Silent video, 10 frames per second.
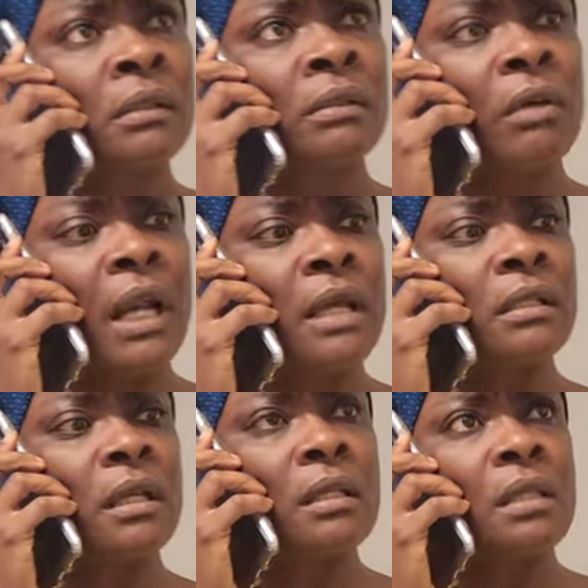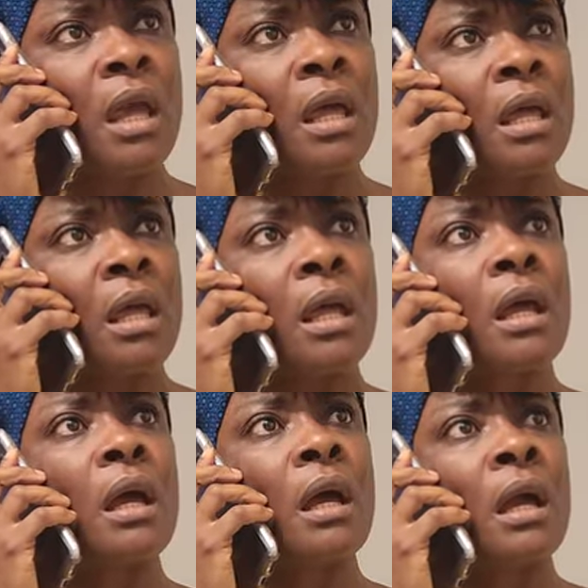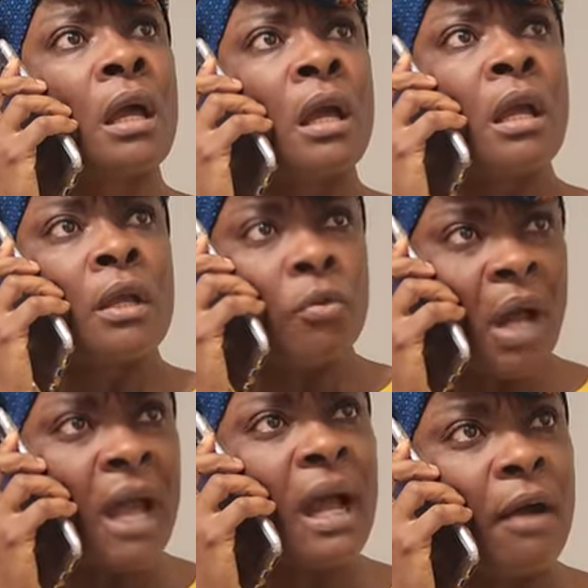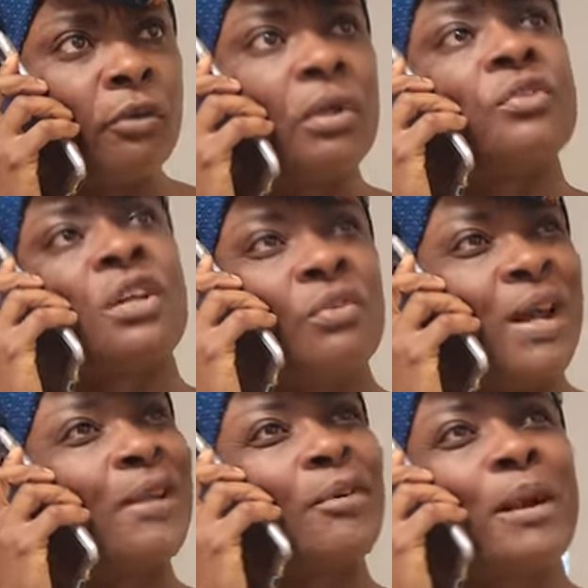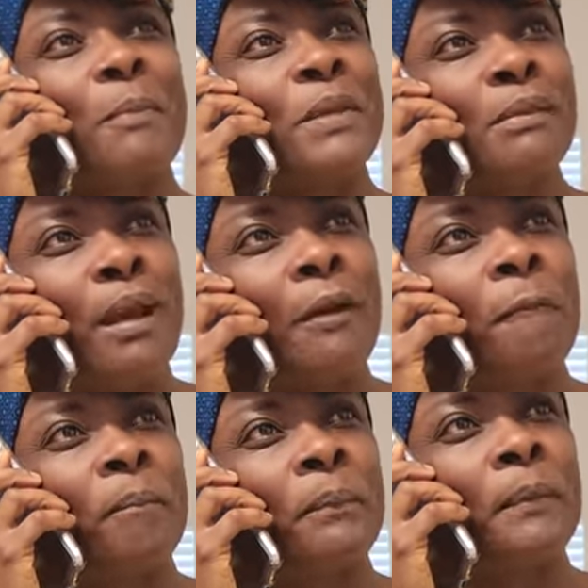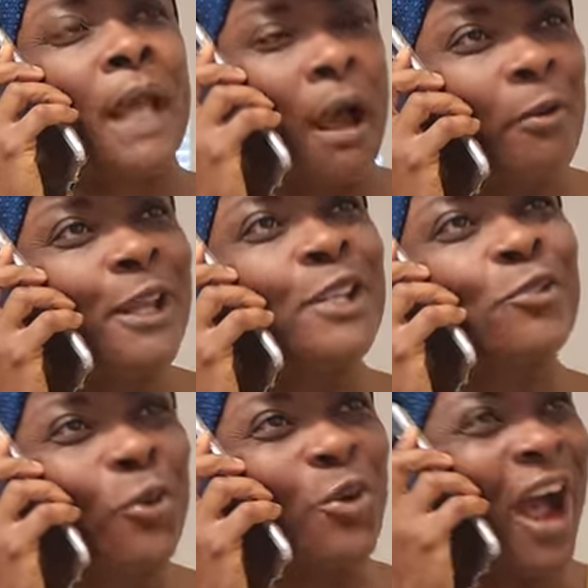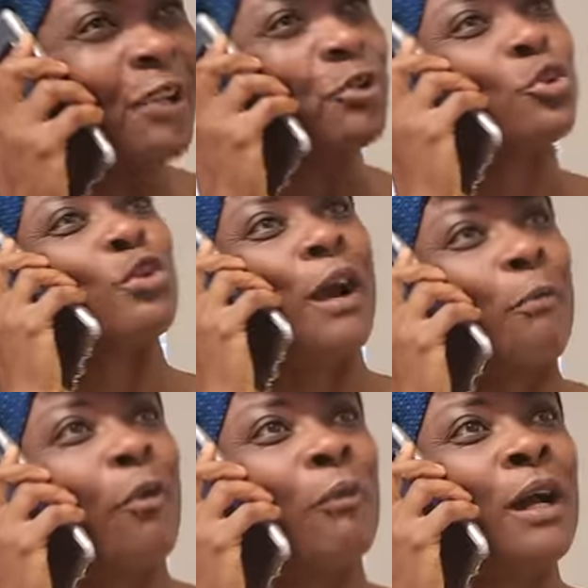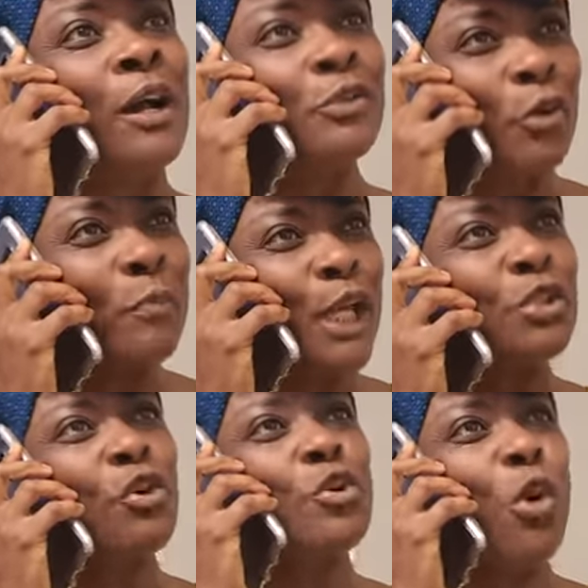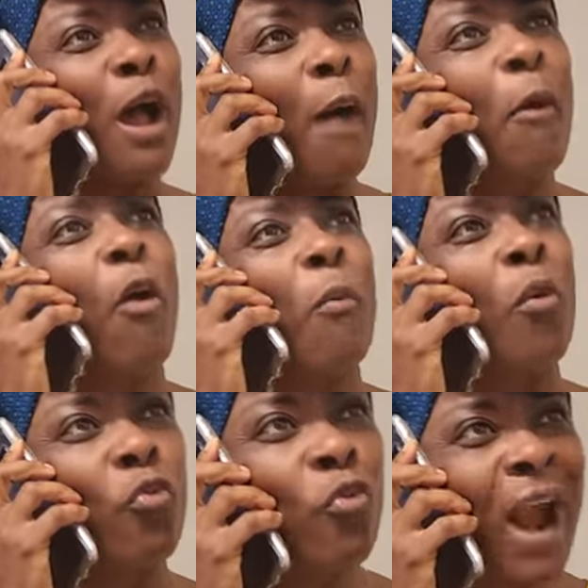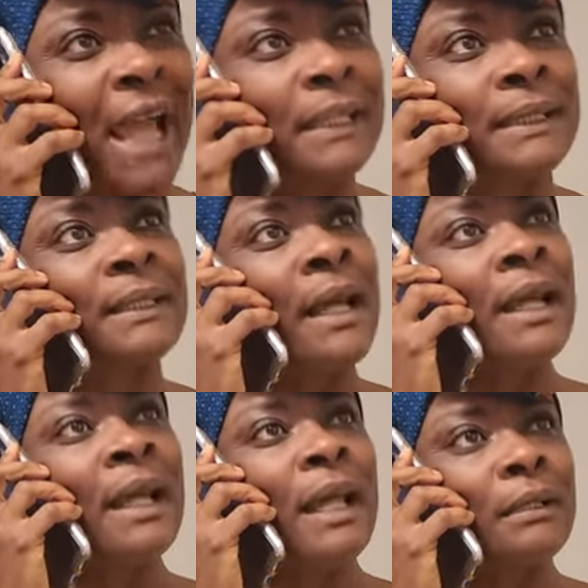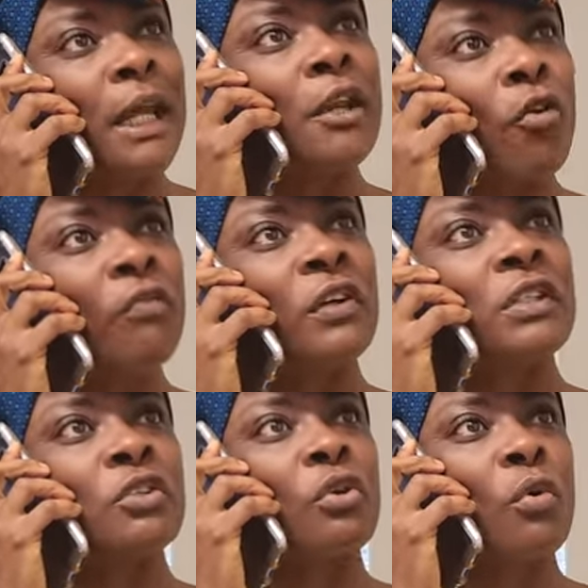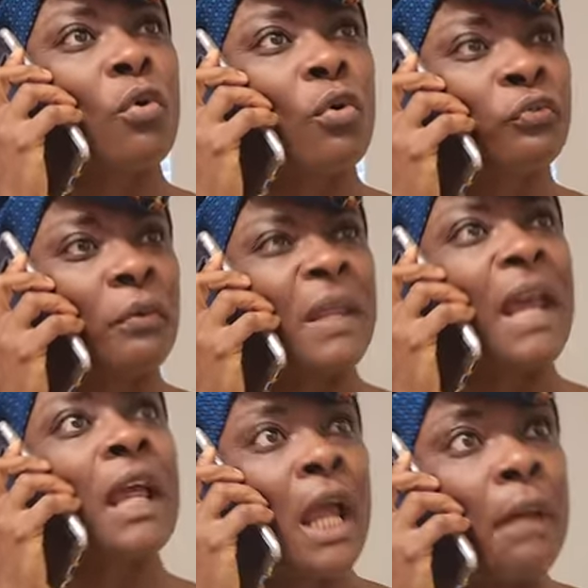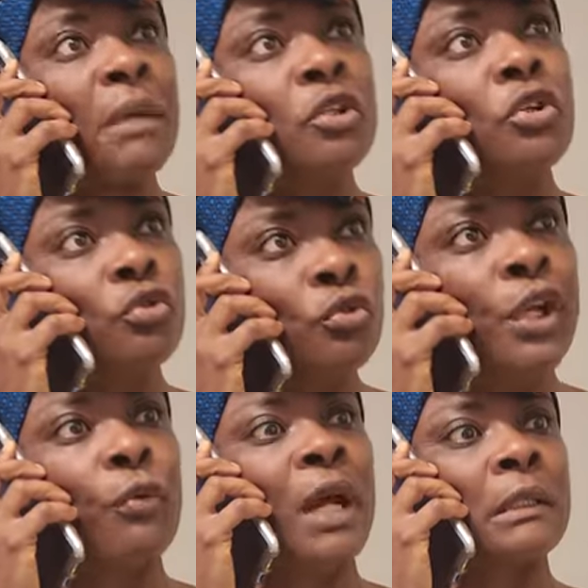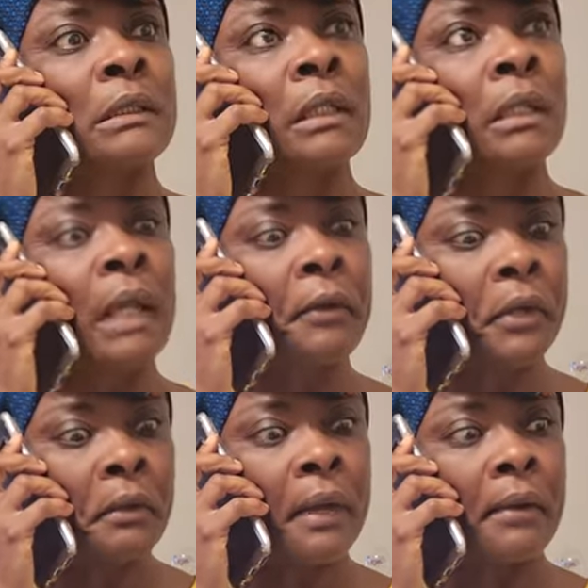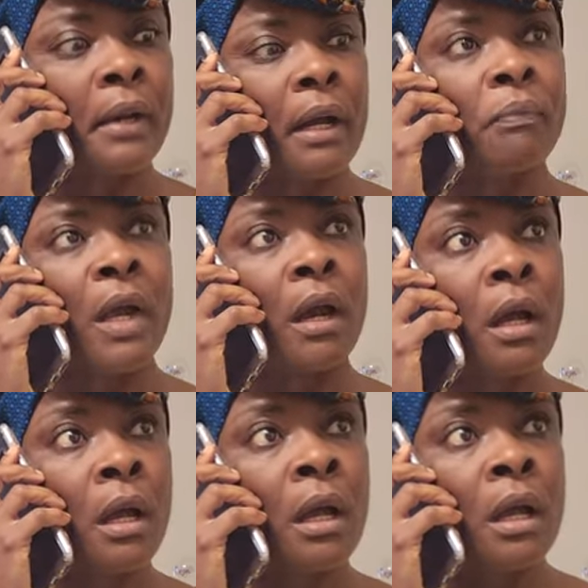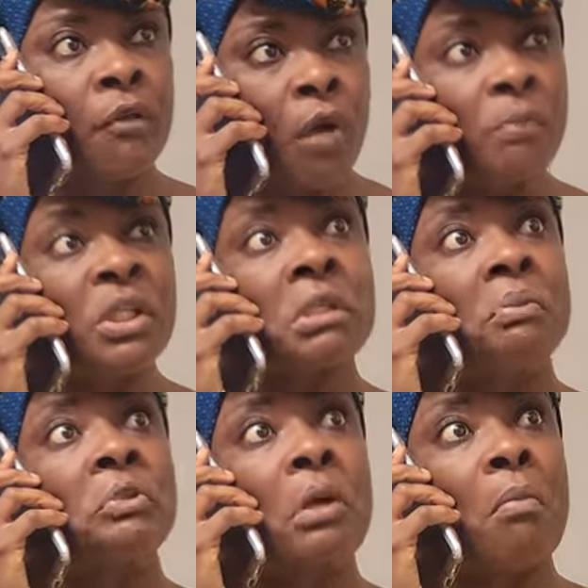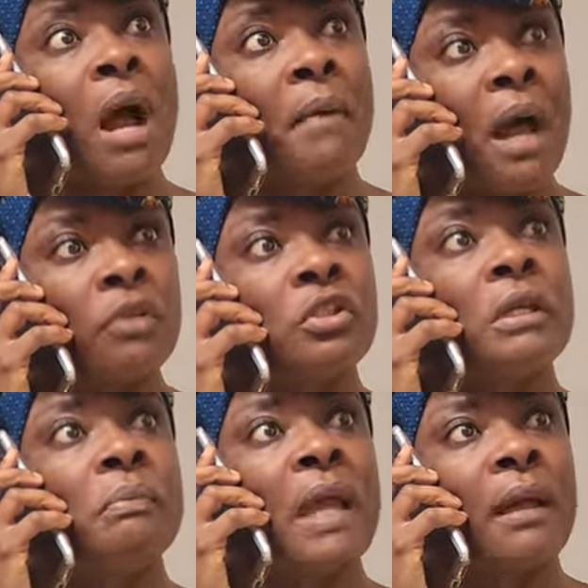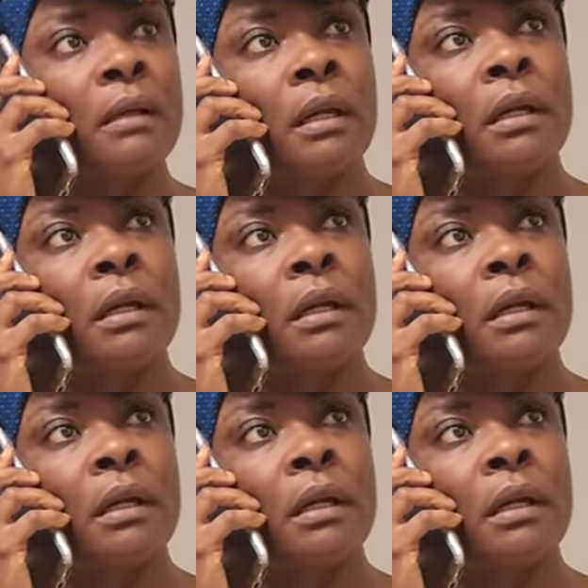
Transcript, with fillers: What is this here? You might come home until you're ready to calm down. And I already told you how you should come home. So make sure you come home right. And then the conversation will go from there. And make sure you do the rest. I wonder where I'll calm down. If you want to be sleeping to your mom house, sleep there.